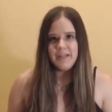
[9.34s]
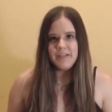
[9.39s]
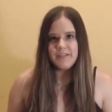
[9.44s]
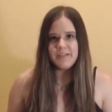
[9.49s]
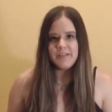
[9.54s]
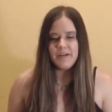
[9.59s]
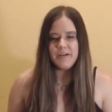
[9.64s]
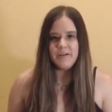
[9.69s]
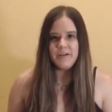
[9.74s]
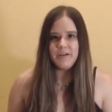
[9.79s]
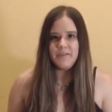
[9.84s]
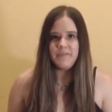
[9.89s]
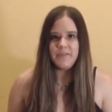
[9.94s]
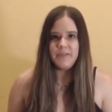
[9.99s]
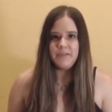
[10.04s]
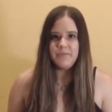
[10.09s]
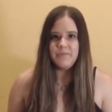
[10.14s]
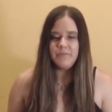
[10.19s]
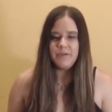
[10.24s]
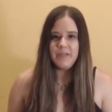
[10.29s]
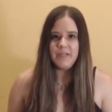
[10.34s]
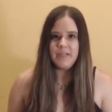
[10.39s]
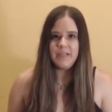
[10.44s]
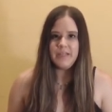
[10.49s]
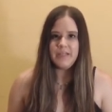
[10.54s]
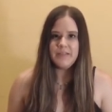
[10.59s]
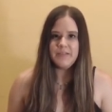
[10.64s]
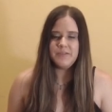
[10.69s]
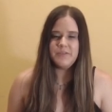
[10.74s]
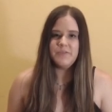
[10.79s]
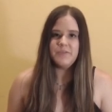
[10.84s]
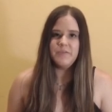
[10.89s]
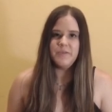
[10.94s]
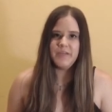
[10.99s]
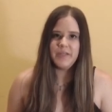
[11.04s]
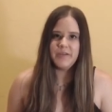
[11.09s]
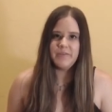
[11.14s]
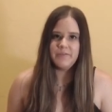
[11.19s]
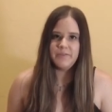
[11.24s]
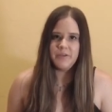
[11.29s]
So if this reading isn't
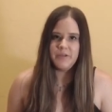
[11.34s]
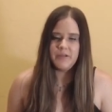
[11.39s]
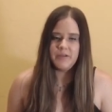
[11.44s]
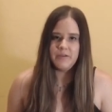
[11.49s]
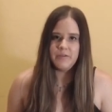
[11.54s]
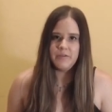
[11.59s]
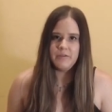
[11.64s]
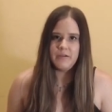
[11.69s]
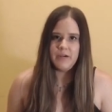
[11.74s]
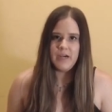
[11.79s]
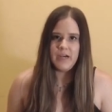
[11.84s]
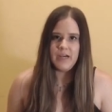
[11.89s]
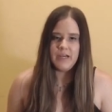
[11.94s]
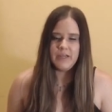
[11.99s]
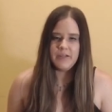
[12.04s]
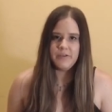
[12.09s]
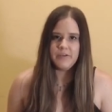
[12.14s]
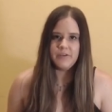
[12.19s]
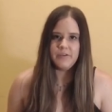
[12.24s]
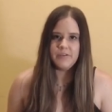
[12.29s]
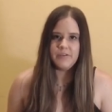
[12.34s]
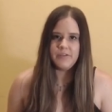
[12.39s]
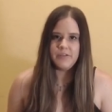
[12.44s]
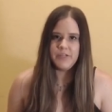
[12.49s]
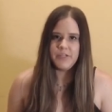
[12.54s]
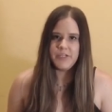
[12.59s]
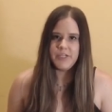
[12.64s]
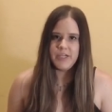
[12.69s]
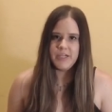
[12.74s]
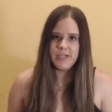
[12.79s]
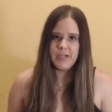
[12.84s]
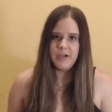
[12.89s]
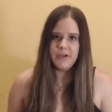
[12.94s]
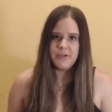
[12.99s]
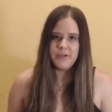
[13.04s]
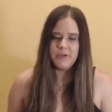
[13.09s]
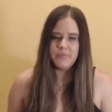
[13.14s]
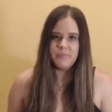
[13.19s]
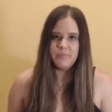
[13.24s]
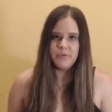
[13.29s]
doing it for you, I encourage you to check
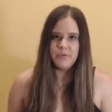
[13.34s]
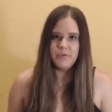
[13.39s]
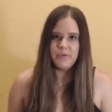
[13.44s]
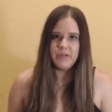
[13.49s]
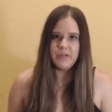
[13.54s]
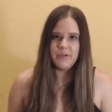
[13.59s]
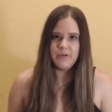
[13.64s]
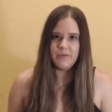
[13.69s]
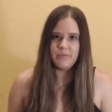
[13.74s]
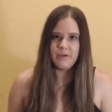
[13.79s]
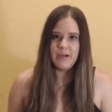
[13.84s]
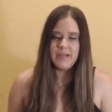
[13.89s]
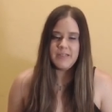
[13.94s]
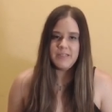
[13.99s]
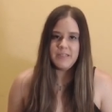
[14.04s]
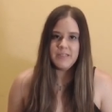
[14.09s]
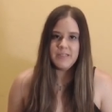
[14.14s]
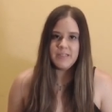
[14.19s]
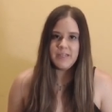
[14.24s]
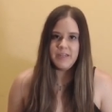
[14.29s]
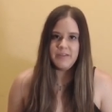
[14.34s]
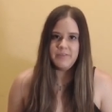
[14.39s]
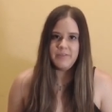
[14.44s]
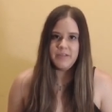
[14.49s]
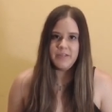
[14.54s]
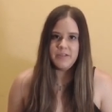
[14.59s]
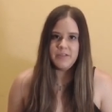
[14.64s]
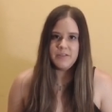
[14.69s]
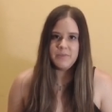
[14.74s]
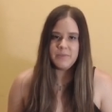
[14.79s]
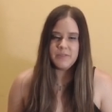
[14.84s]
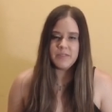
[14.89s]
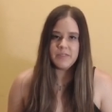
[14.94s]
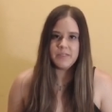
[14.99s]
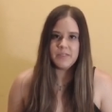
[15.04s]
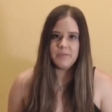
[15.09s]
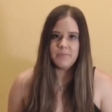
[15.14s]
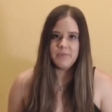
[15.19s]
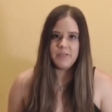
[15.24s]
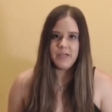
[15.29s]
out your moon and or rising sign videos because
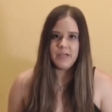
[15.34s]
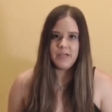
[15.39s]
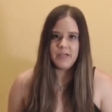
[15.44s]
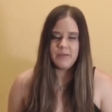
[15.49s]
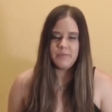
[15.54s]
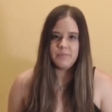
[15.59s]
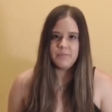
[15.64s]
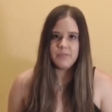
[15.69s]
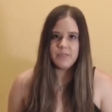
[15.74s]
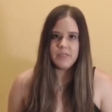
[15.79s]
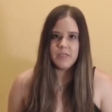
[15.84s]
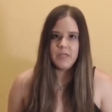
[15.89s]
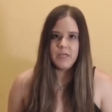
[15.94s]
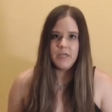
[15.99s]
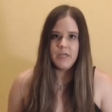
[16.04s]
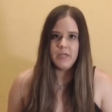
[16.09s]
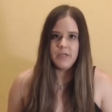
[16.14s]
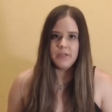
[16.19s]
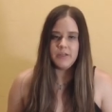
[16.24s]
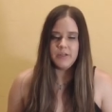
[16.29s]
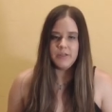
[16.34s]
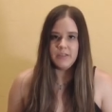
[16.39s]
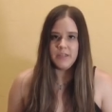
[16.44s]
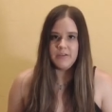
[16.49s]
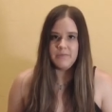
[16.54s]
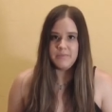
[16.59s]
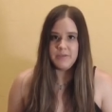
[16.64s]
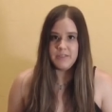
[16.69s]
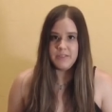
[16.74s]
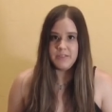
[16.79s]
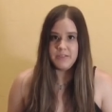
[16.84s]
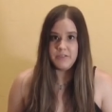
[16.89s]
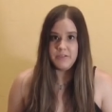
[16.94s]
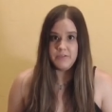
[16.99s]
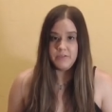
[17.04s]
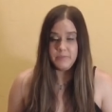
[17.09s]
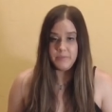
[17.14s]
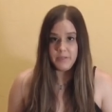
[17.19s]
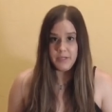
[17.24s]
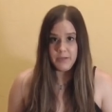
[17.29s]
sometimes your love
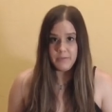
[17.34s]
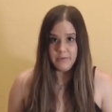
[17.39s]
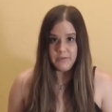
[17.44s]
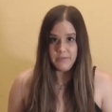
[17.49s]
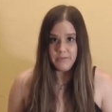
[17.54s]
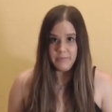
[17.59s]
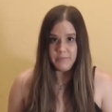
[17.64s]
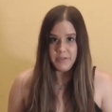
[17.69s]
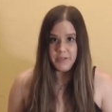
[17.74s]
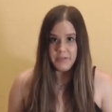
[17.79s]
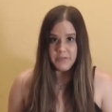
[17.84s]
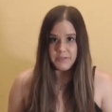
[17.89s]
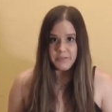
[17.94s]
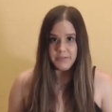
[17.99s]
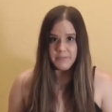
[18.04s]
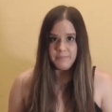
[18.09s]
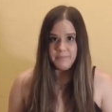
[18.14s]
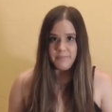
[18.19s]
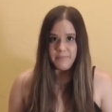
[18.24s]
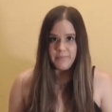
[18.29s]
messages will be coming from those.